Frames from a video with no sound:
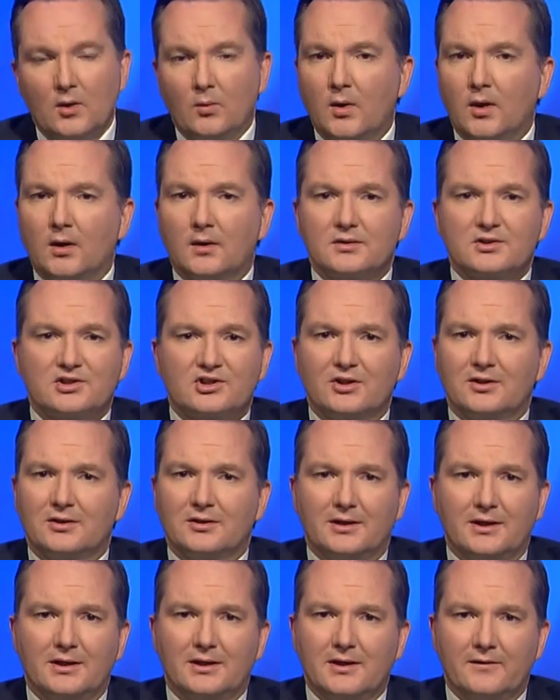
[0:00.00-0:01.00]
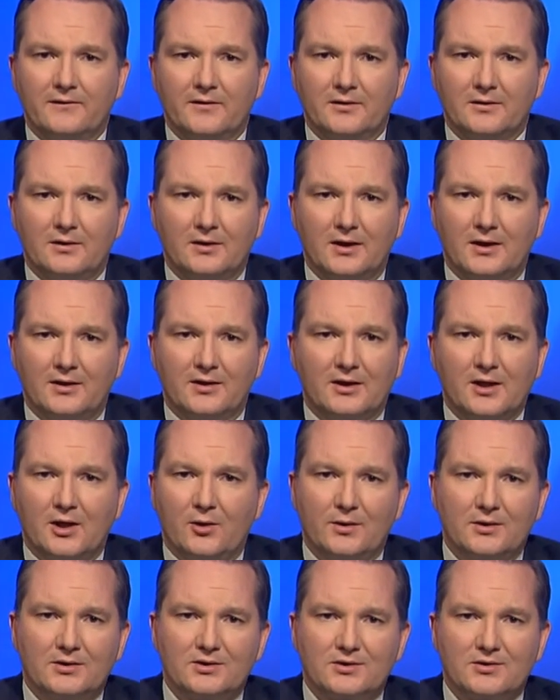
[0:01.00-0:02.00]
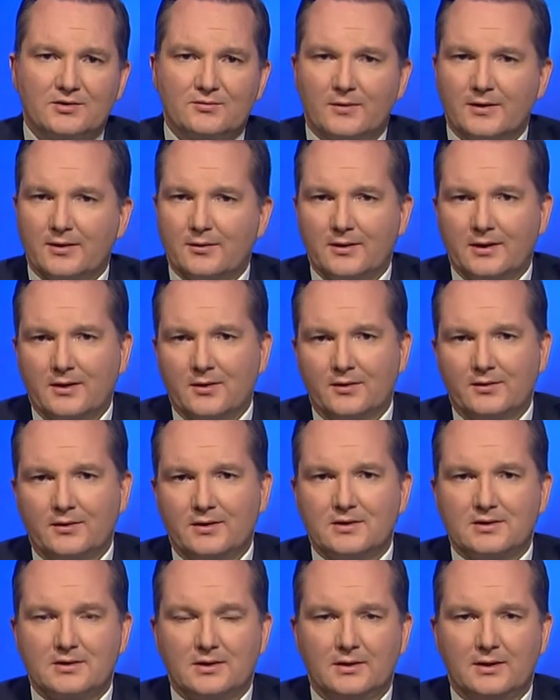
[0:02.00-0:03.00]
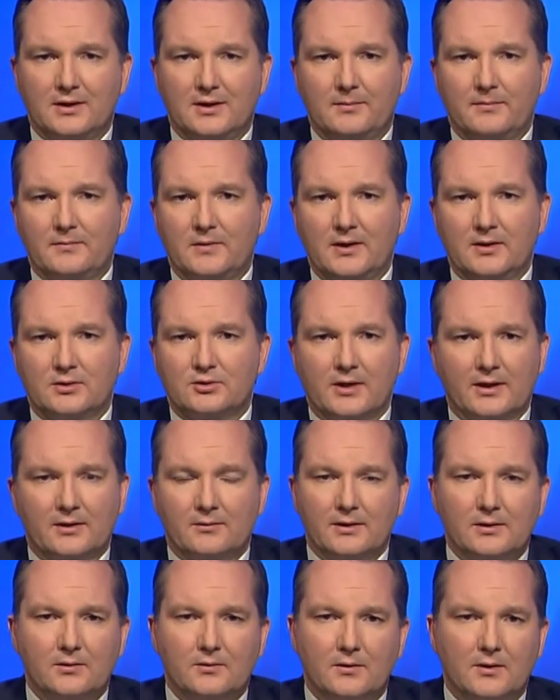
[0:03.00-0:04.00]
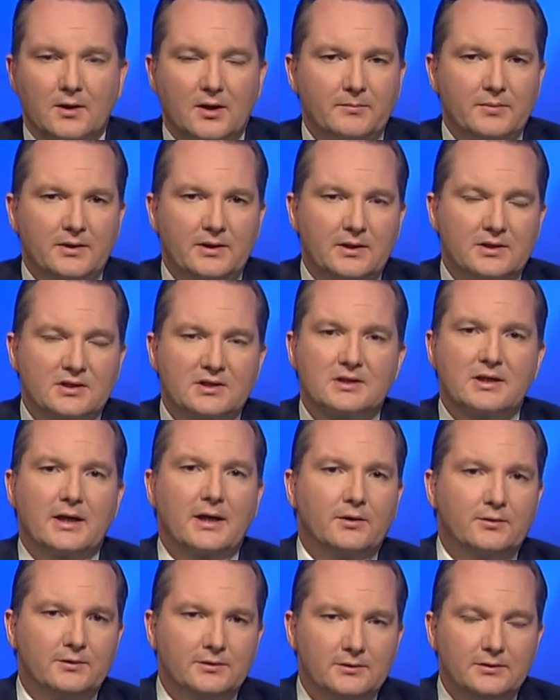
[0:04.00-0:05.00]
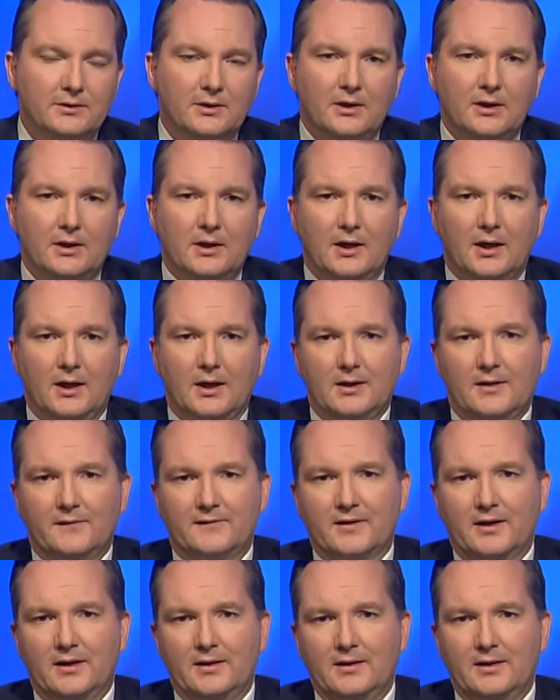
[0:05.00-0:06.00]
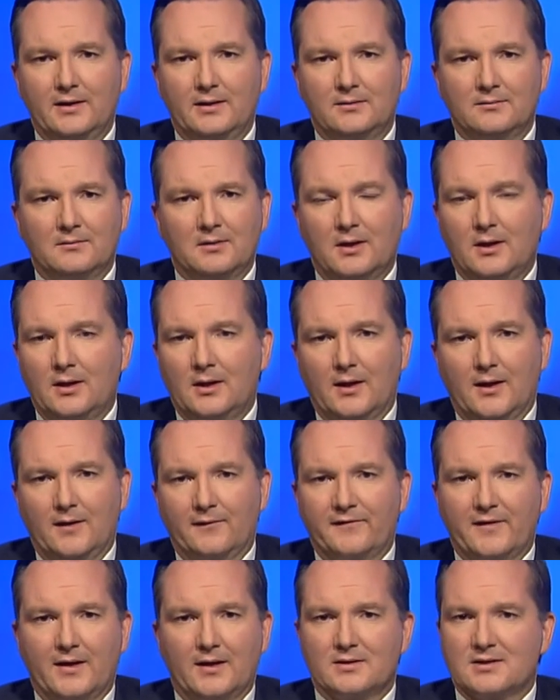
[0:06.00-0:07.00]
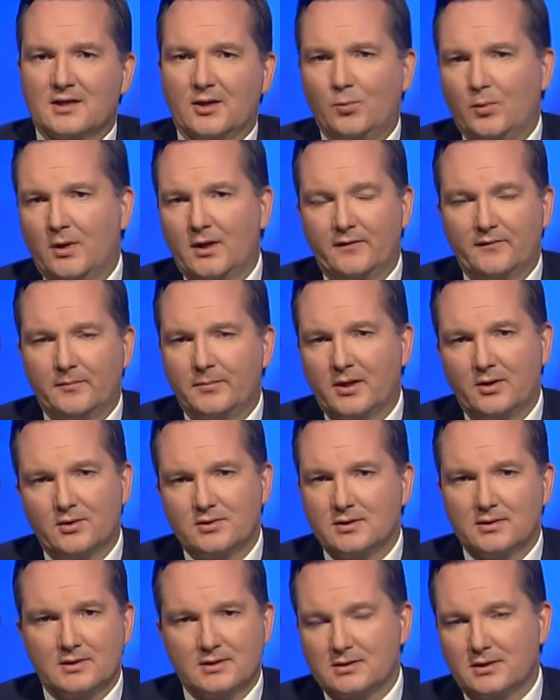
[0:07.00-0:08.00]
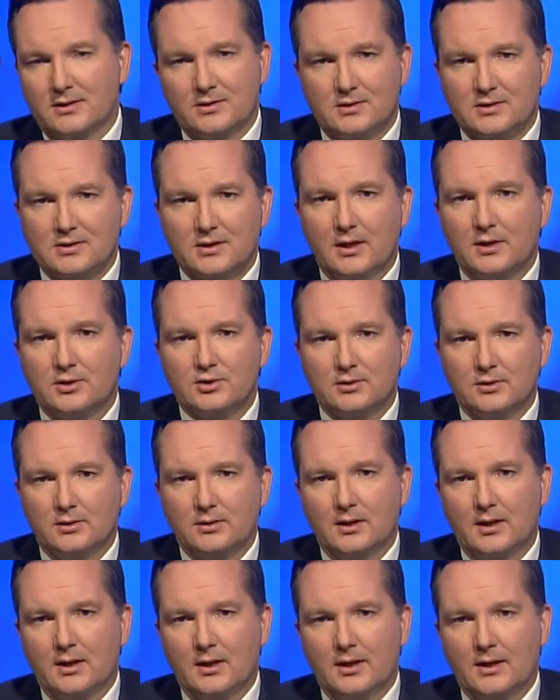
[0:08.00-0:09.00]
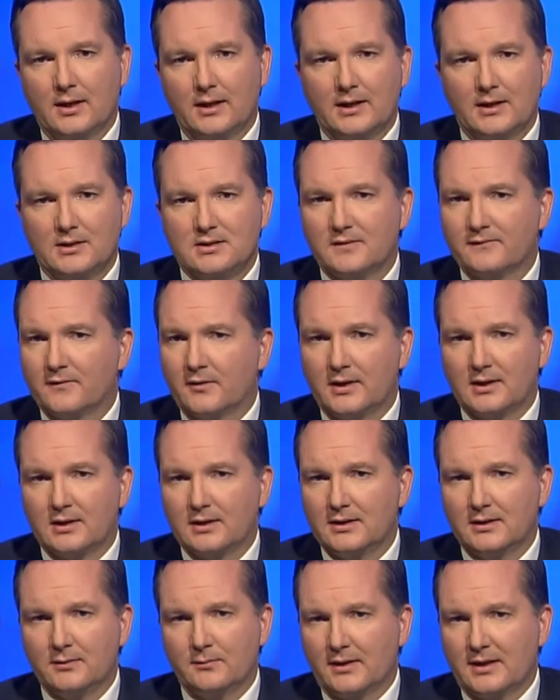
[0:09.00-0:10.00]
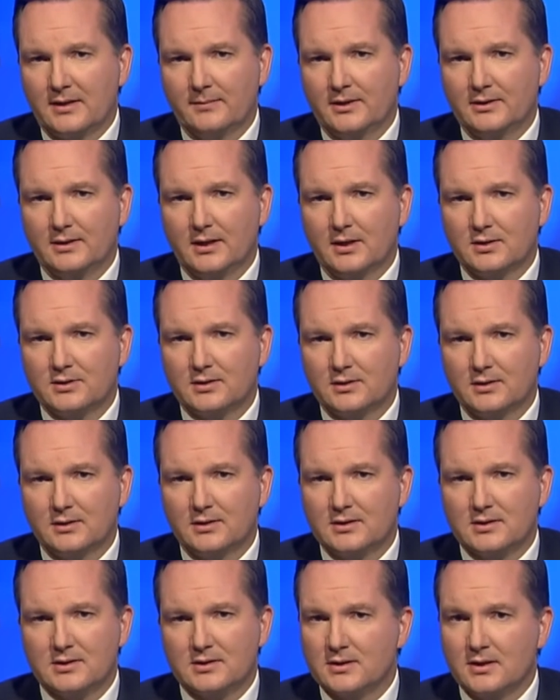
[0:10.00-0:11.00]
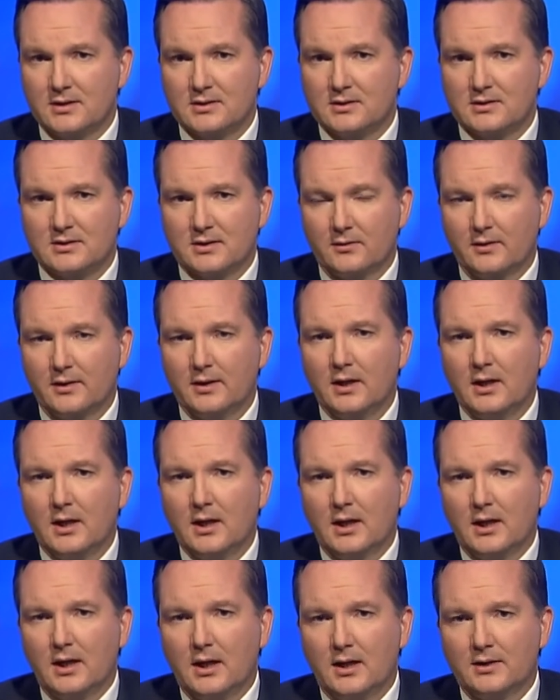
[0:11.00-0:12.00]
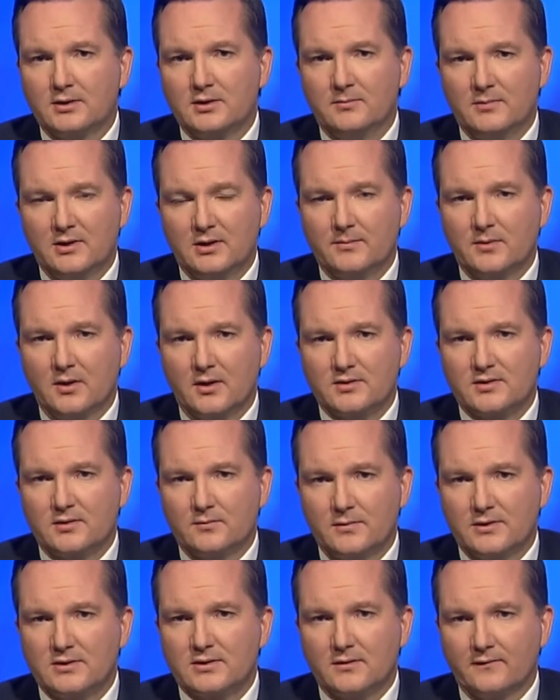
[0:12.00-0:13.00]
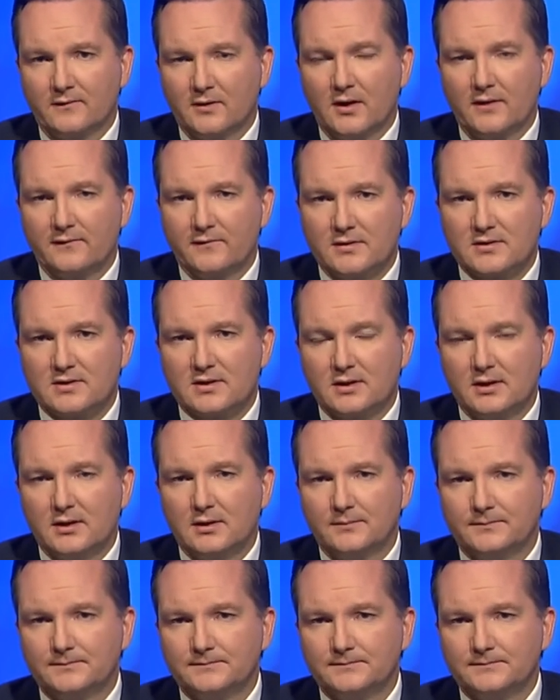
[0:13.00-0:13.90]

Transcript: Well, certainly, given the coalition's rhetoric on this and their track record, I'd be astounded if they then found some way of opposing this legislation against the very clear recommendation that this is necessary to minimise the risk of life at sea.